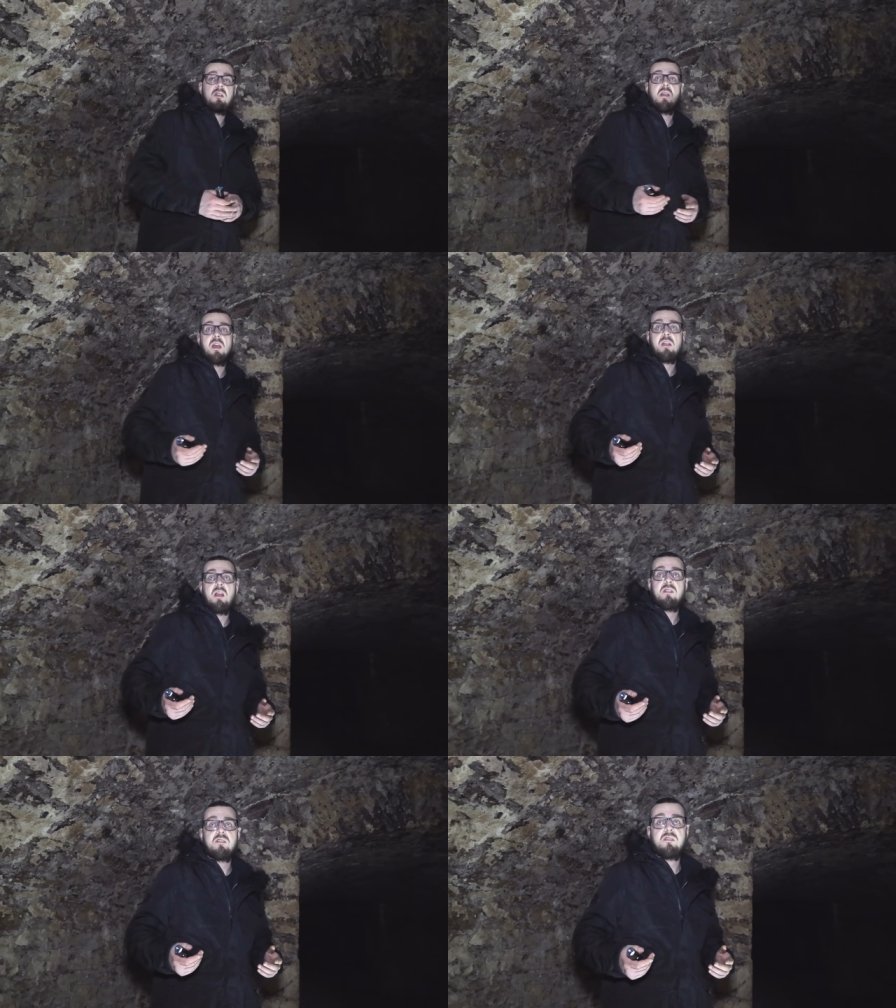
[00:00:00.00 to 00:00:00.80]
like get
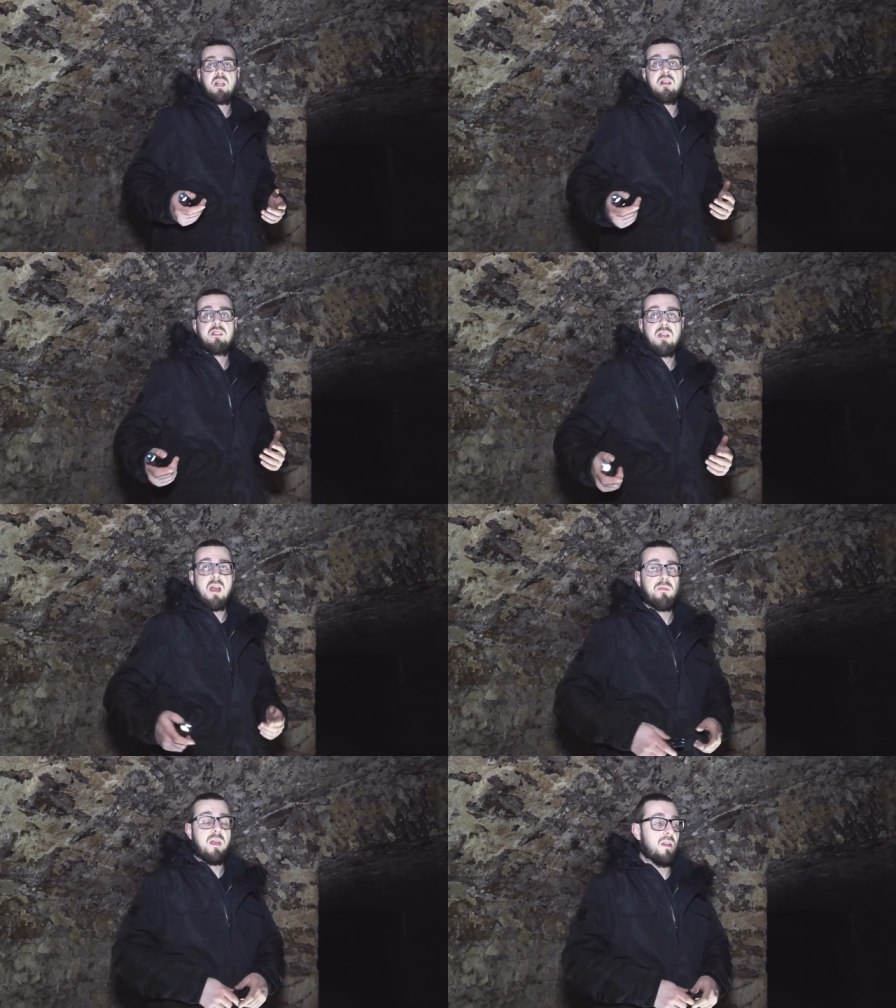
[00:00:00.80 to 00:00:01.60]
sentenced to
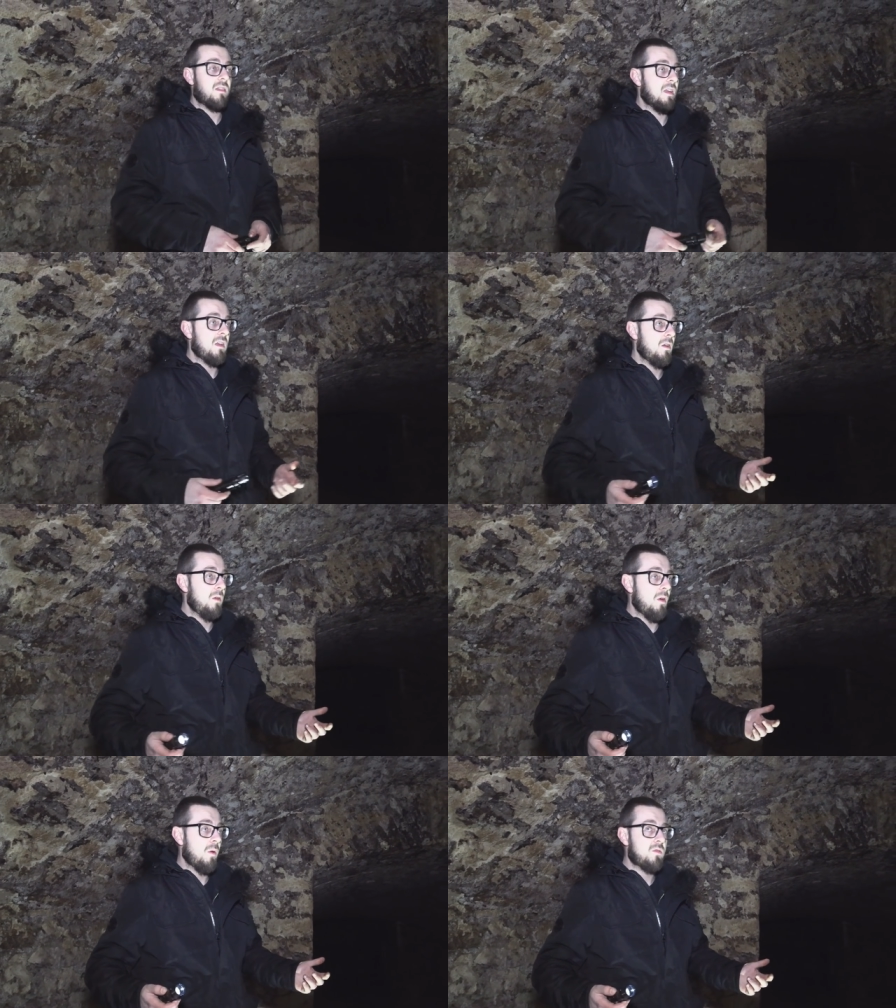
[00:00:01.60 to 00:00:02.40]
death kind of thing. Who
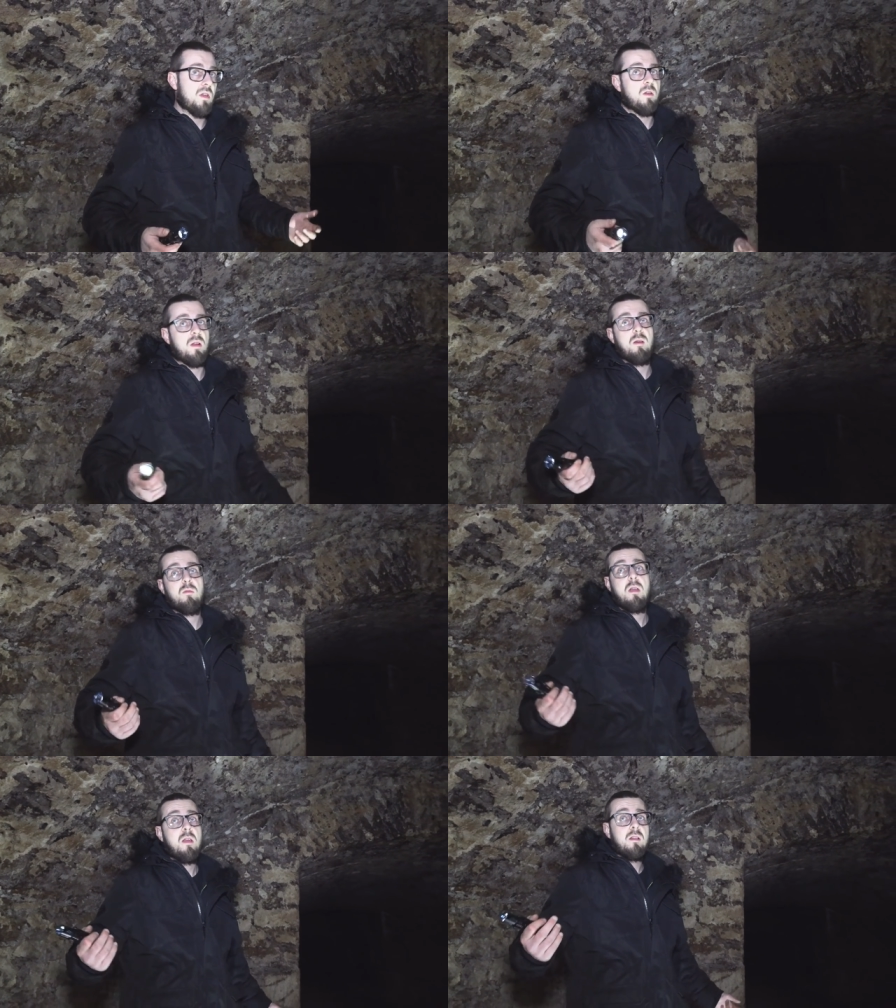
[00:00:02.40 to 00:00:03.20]
knows? I don't know.
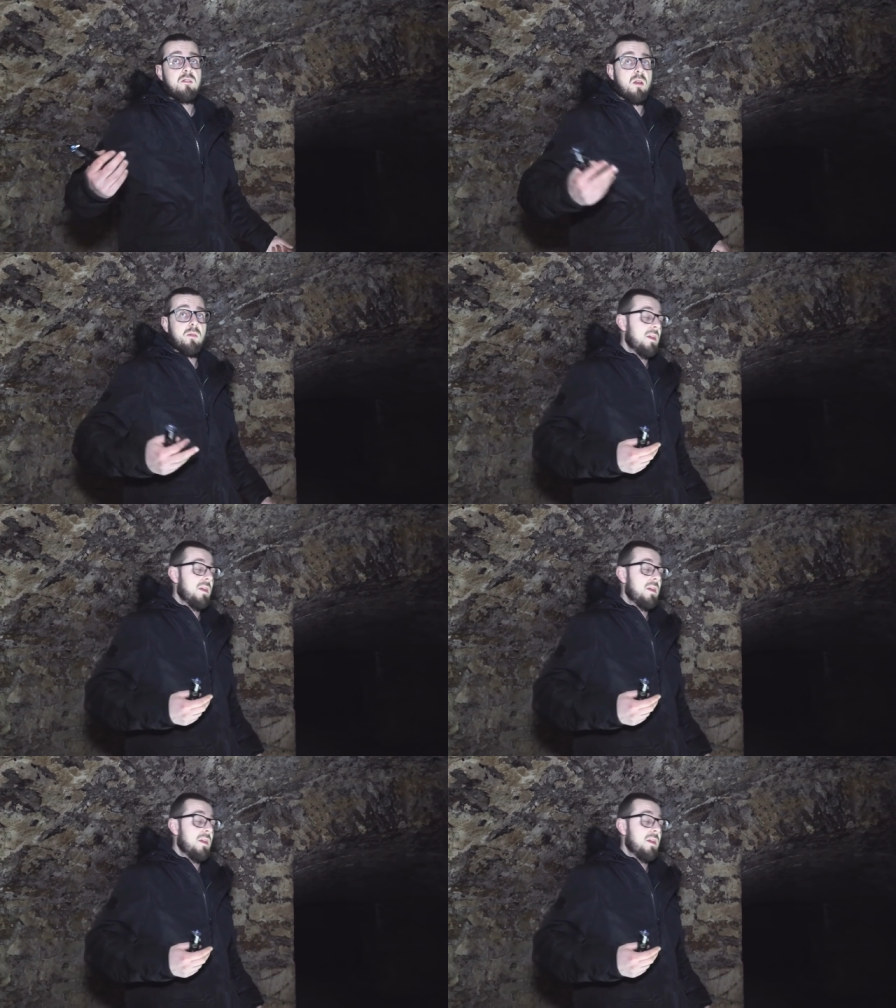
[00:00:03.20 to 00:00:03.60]
I don't know